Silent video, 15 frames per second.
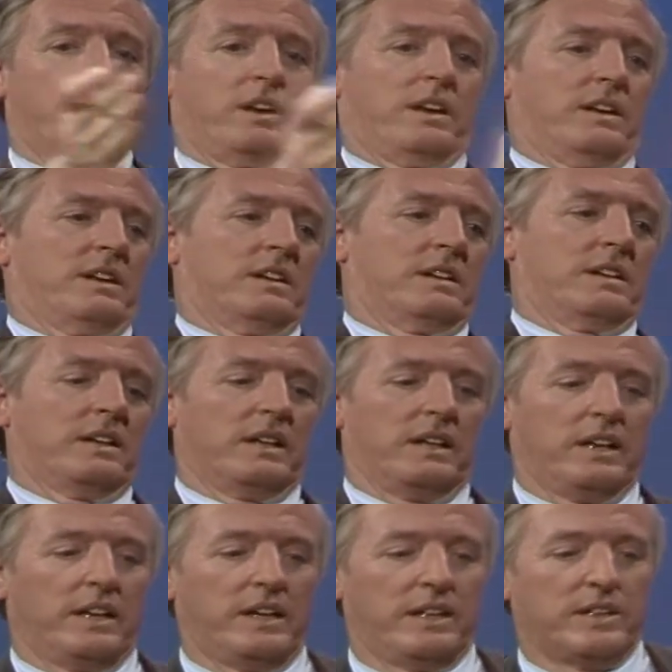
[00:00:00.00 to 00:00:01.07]
end,
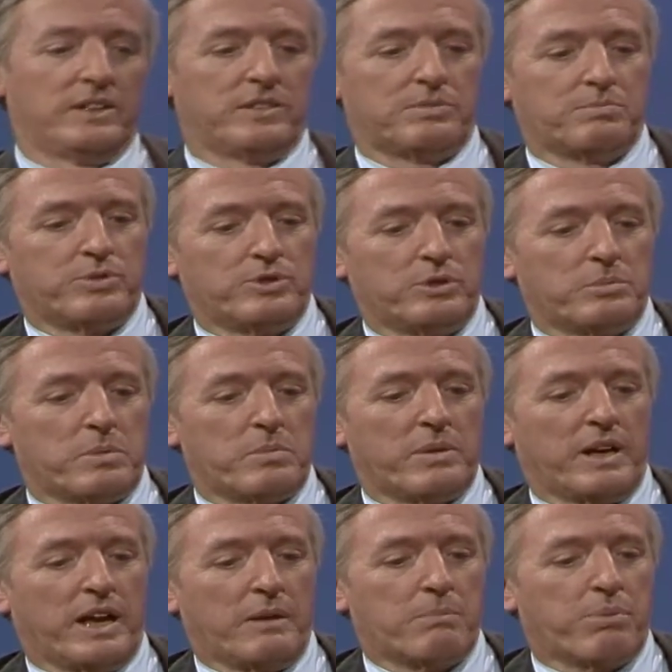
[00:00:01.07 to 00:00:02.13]
it is
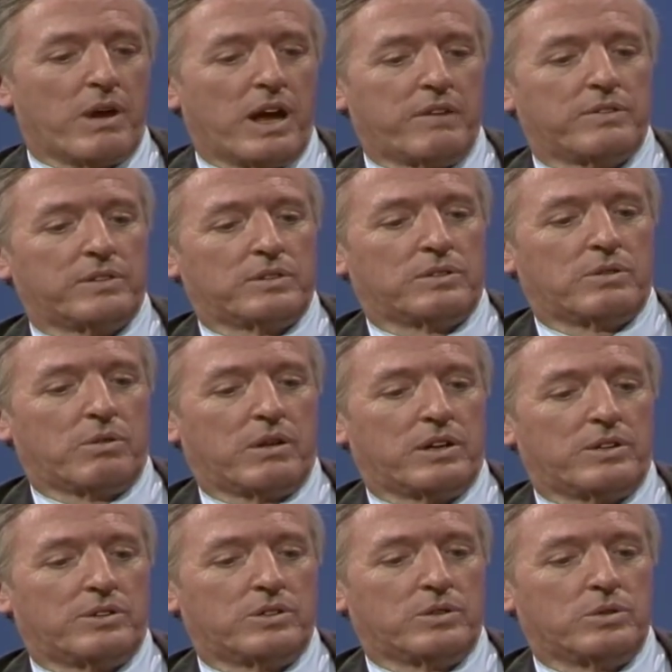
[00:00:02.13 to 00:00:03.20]
presumably a private
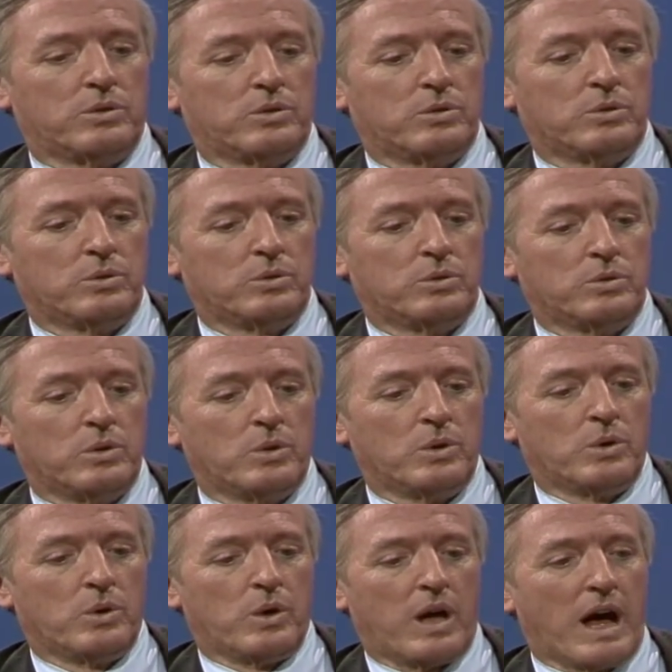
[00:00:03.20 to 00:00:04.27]
question who
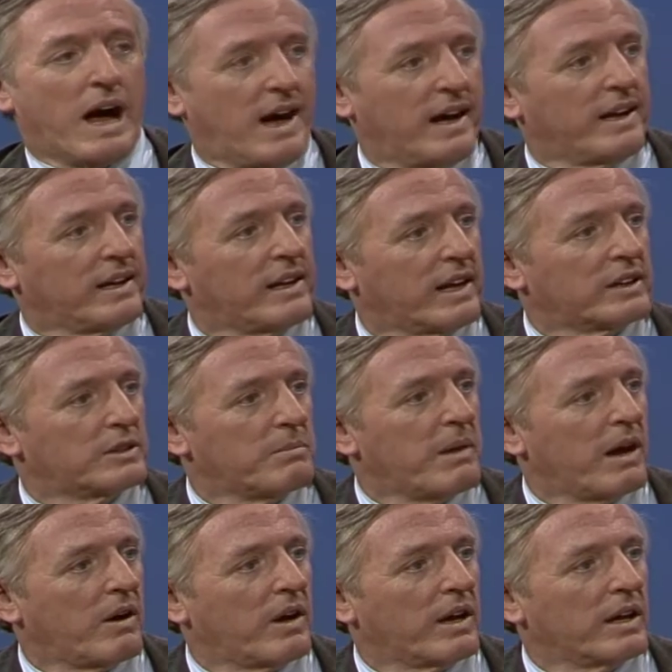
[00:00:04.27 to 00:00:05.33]
I elect to
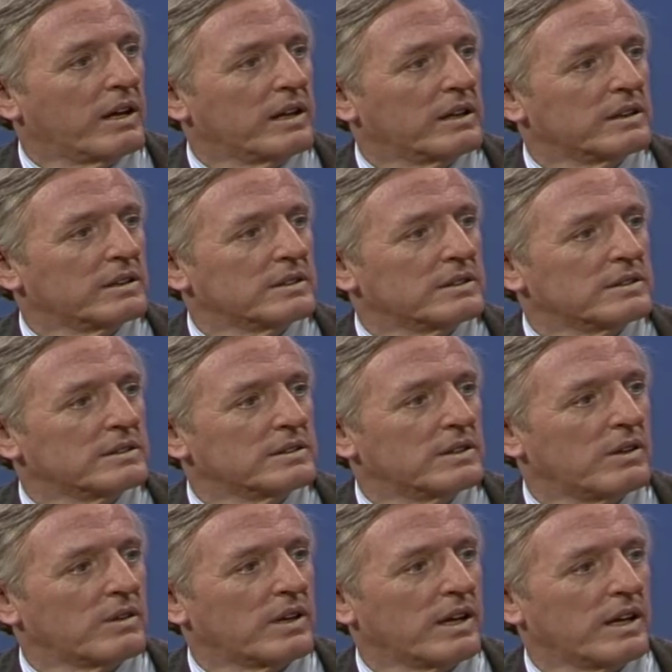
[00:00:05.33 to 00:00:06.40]
marry.
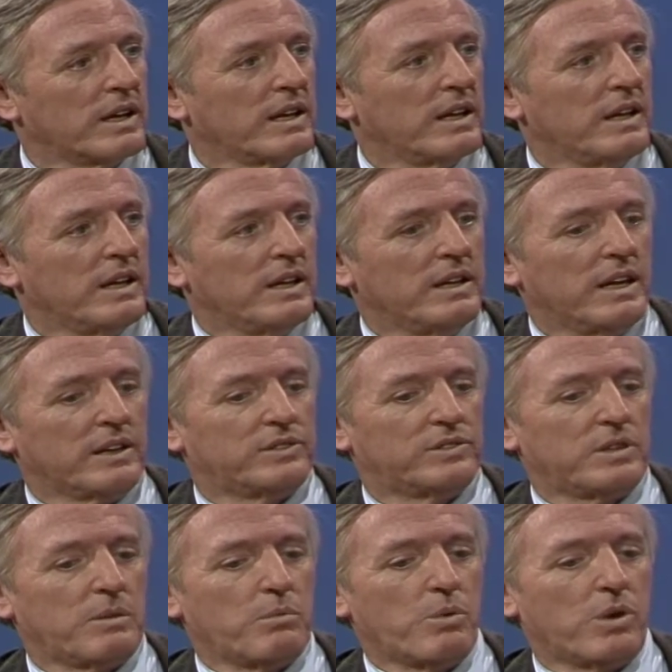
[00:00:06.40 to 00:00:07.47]
Okay? Now,
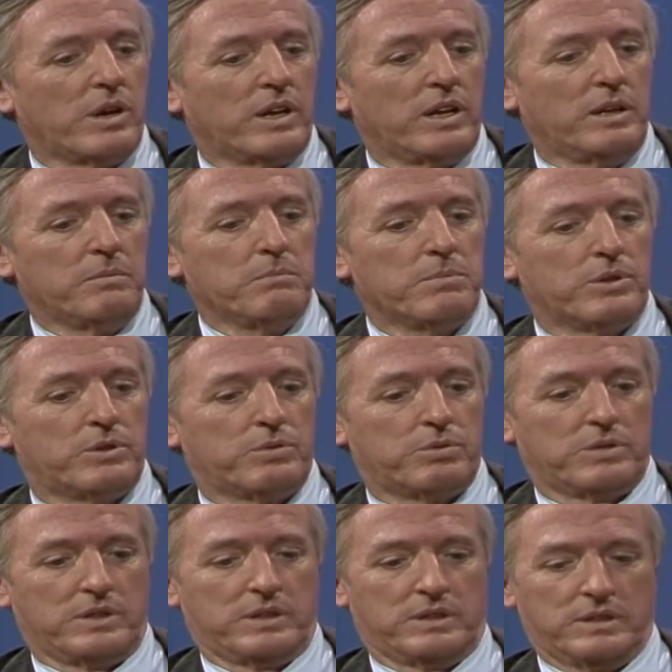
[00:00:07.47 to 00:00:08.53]
somewhere in
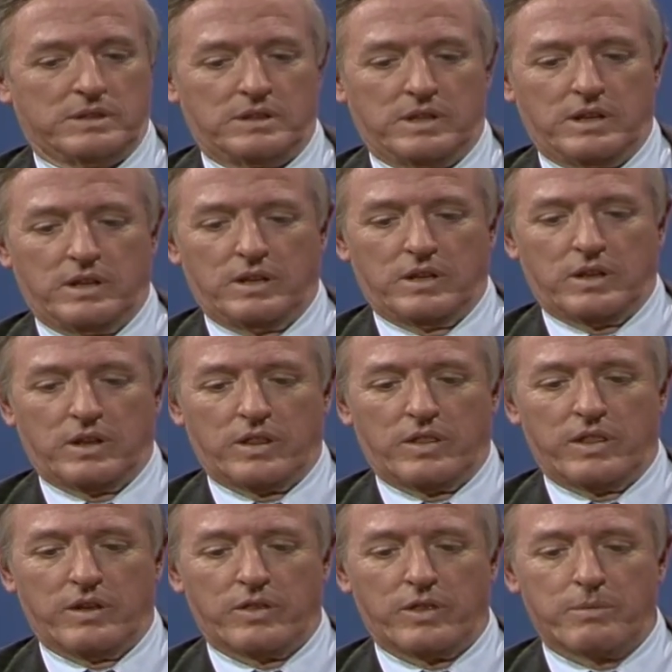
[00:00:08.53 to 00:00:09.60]
between,
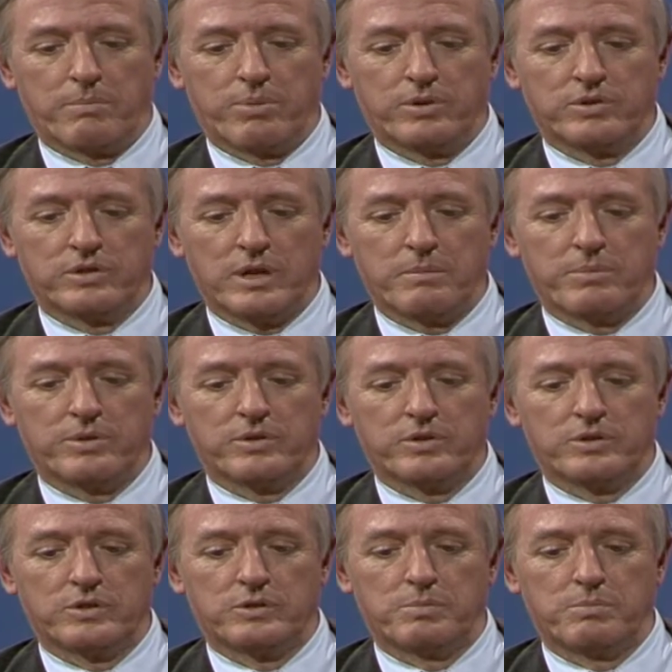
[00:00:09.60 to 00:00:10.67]
the, the
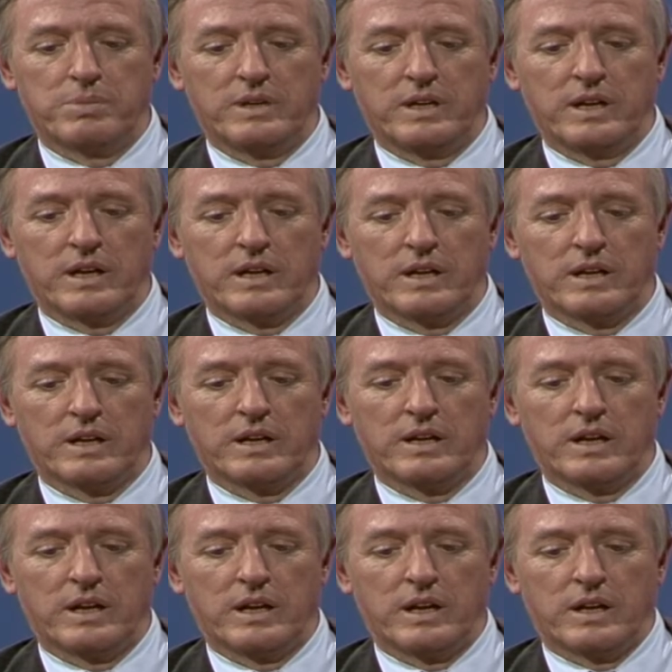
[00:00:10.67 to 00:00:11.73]
presumptions begin
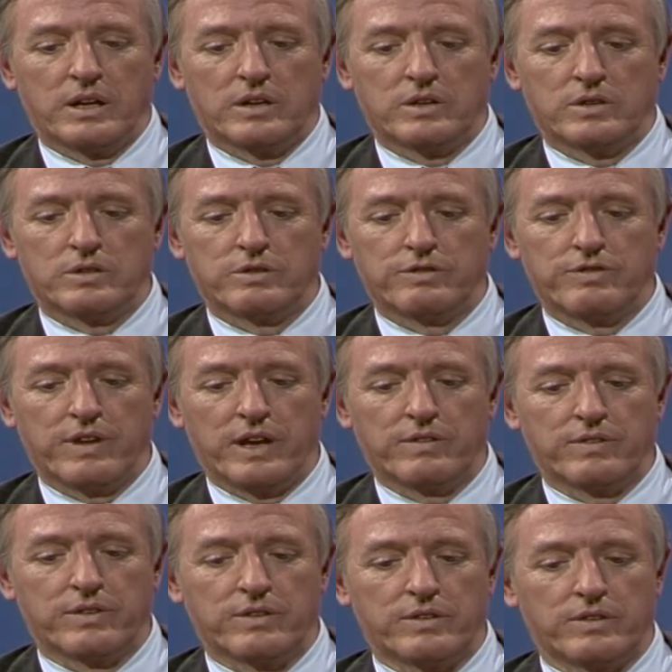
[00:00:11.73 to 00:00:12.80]
to
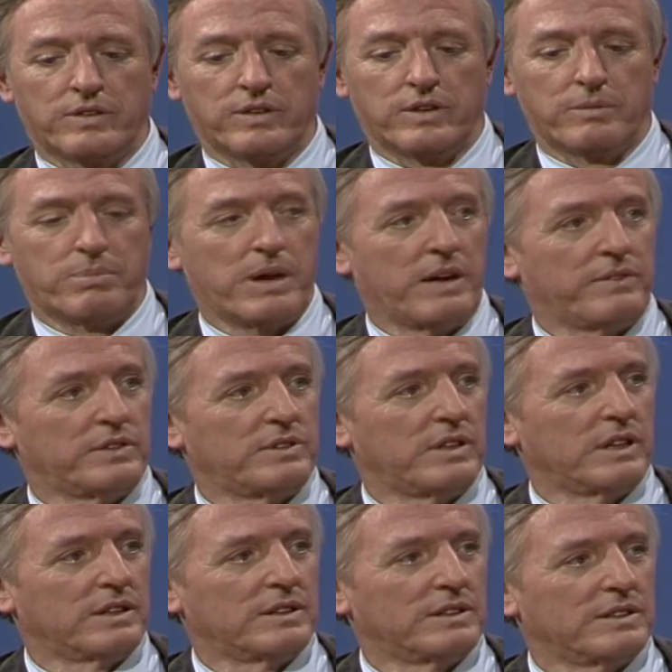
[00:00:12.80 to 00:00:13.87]
favor the private
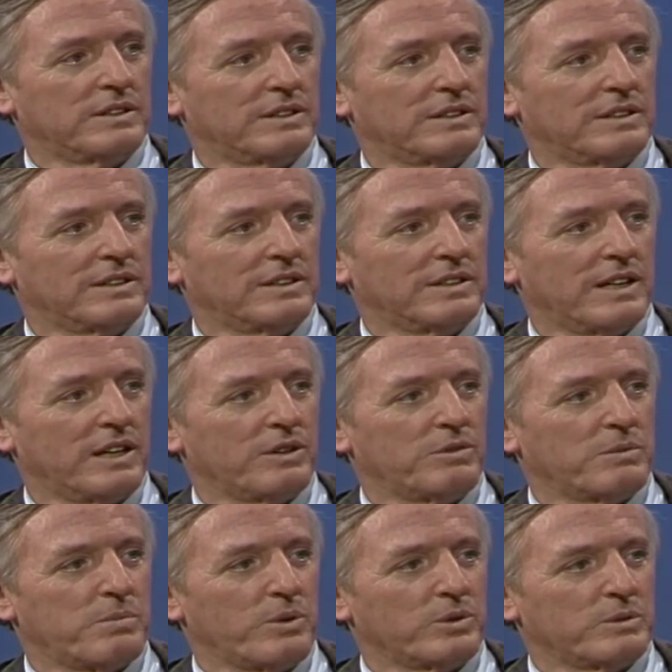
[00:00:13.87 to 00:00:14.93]
sector and to
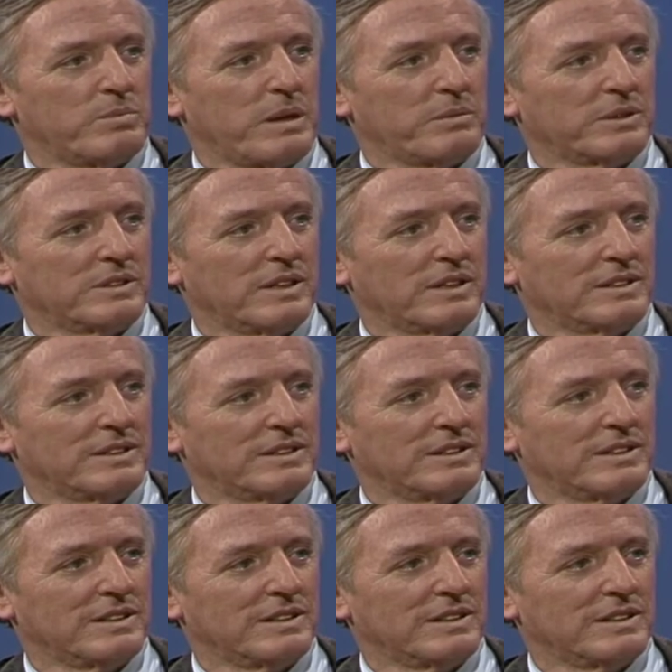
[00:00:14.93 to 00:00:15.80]
oppose the public sector.